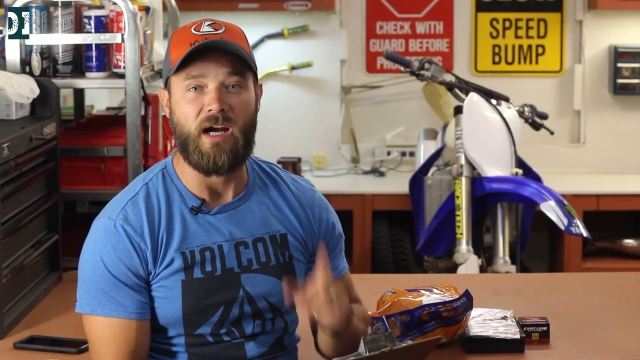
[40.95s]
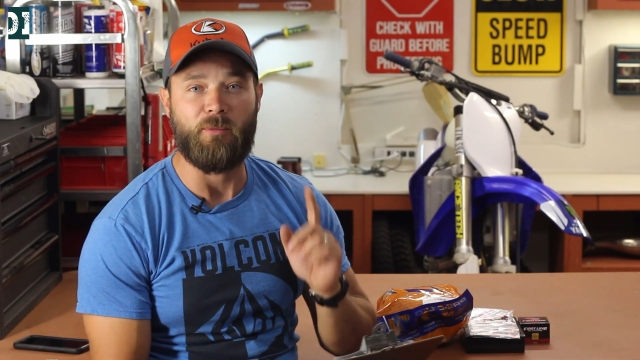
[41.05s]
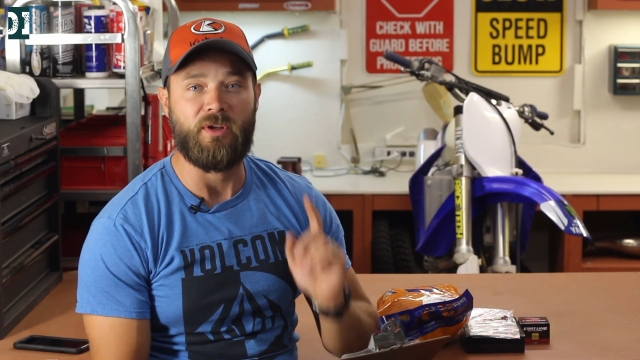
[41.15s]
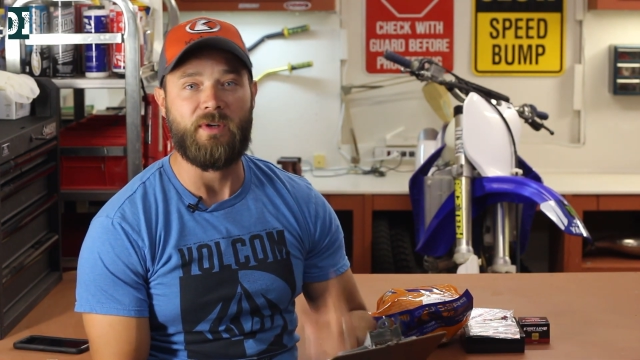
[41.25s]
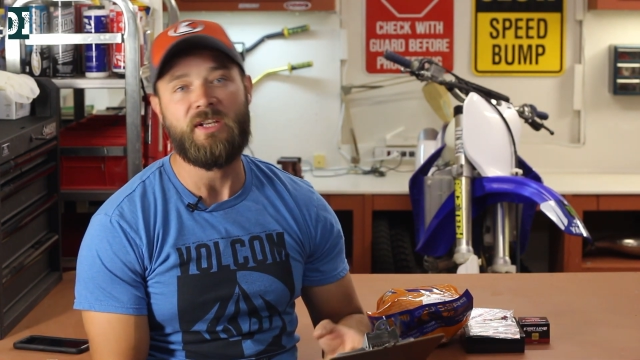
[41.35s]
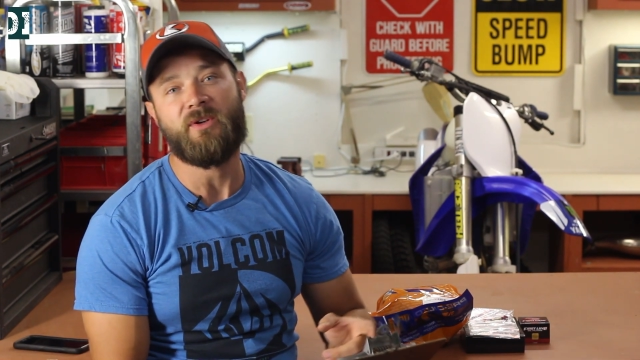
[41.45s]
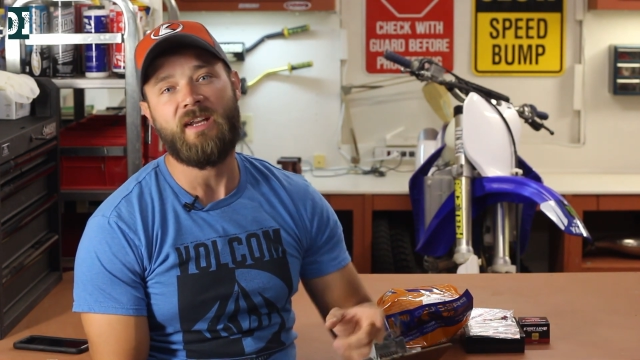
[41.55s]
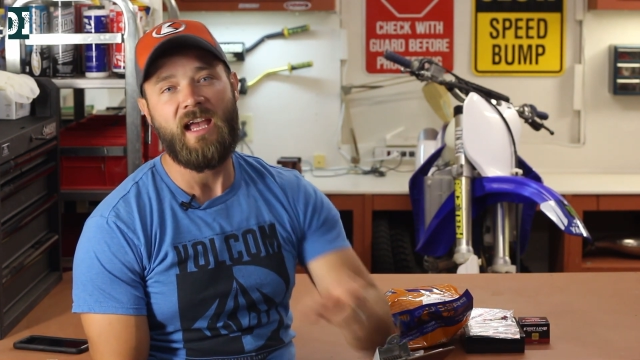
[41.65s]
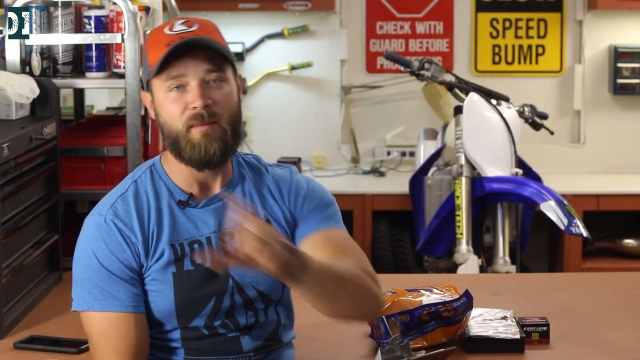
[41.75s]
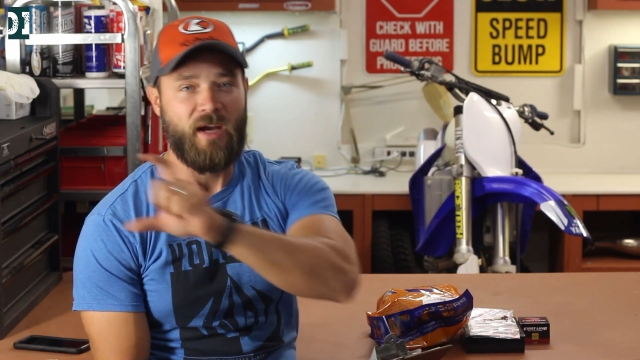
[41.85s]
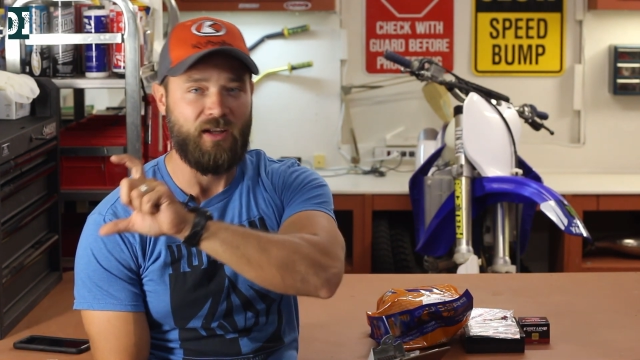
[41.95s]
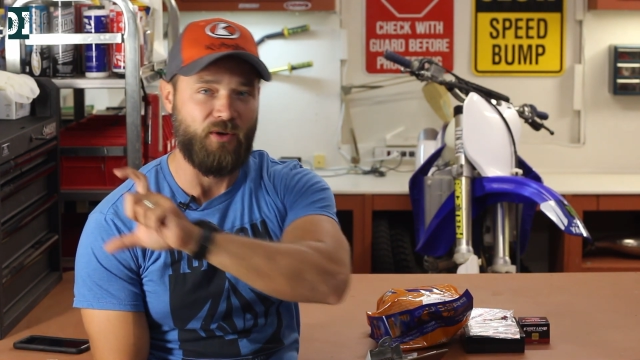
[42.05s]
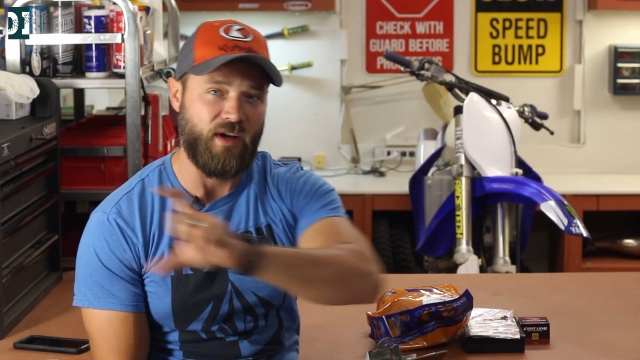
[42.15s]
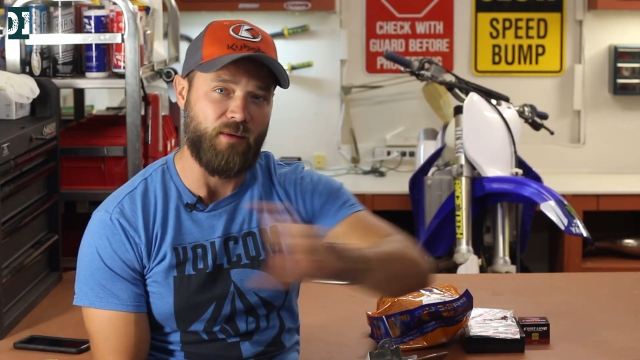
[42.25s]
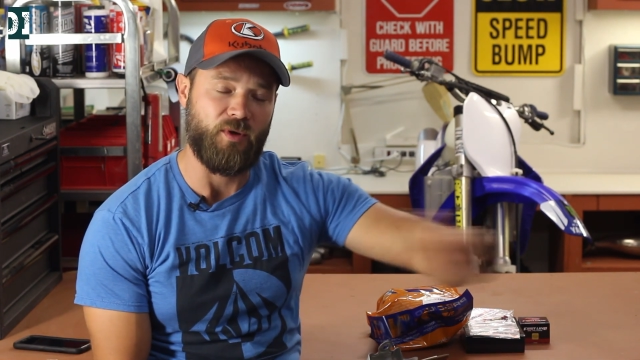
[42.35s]
I'm gonna read your name and
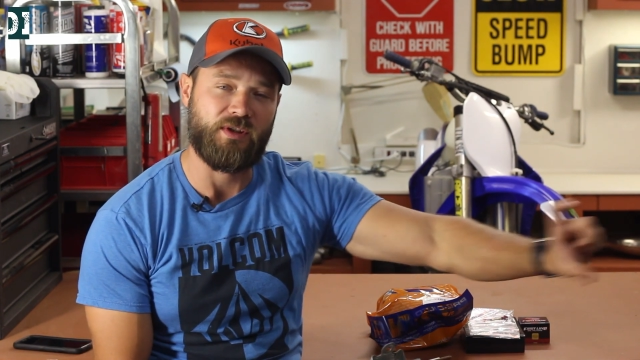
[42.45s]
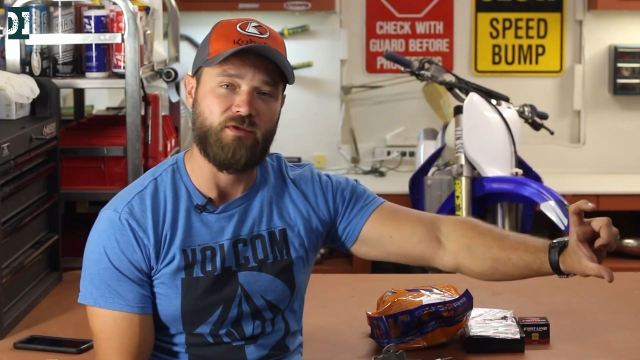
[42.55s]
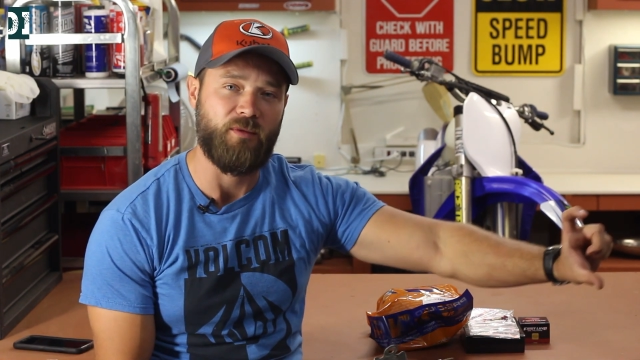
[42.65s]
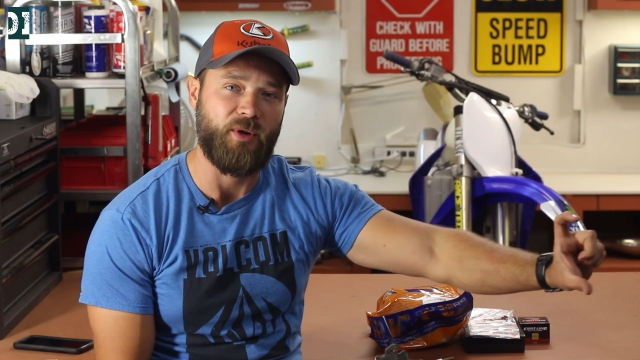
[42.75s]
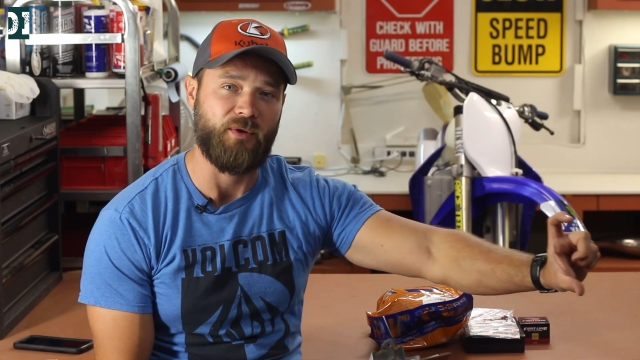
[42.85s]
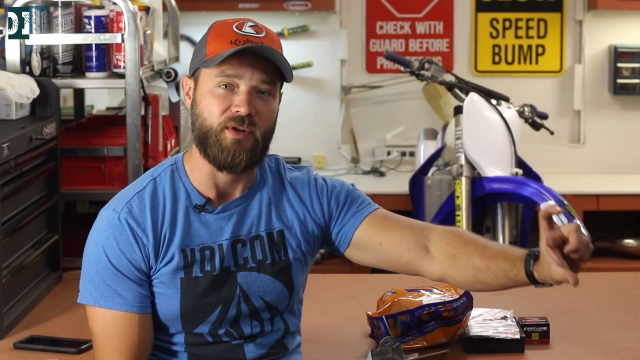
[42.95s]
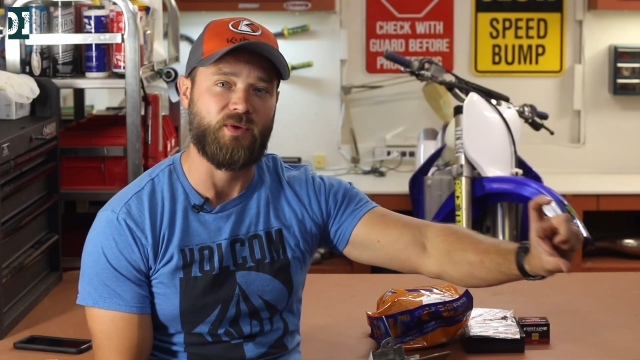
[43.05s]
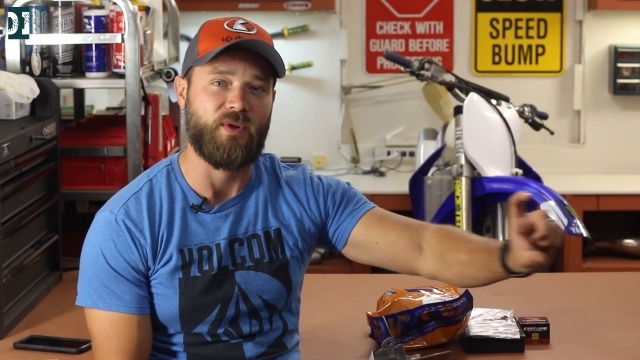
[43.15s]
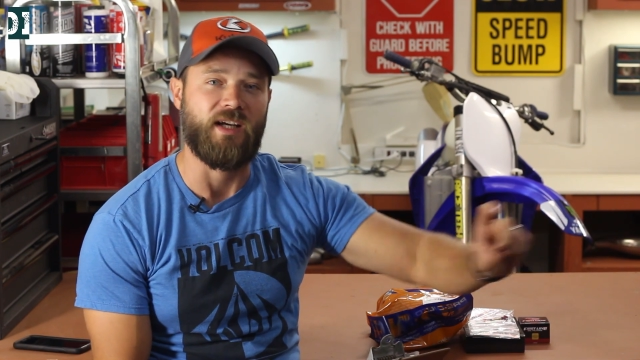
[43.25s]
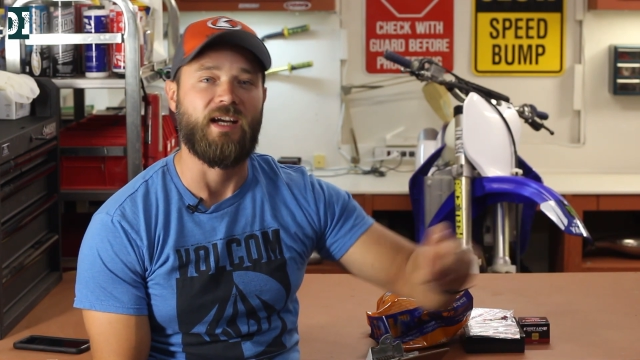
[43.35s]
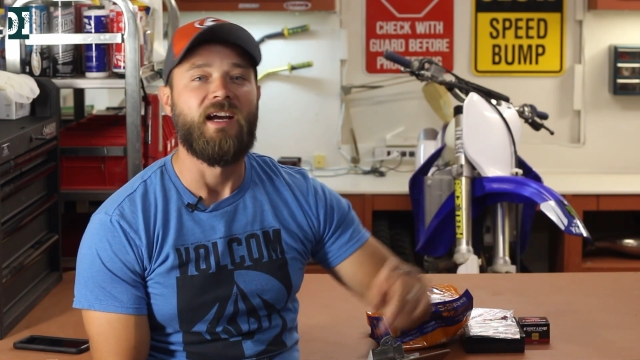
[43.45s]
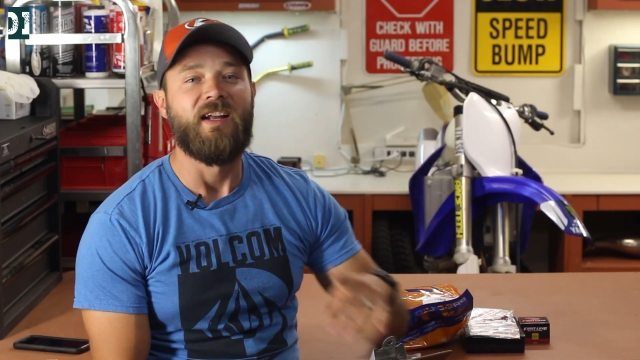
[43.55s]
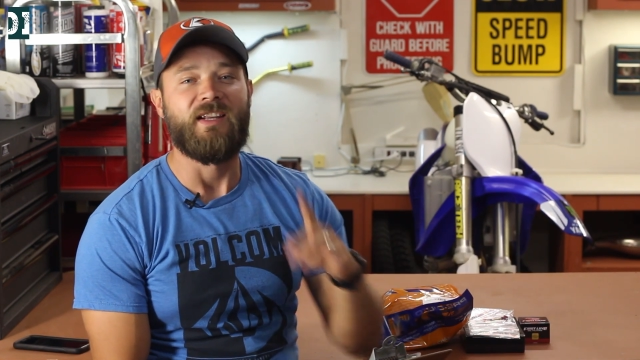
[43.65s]
your name also will be on the screen.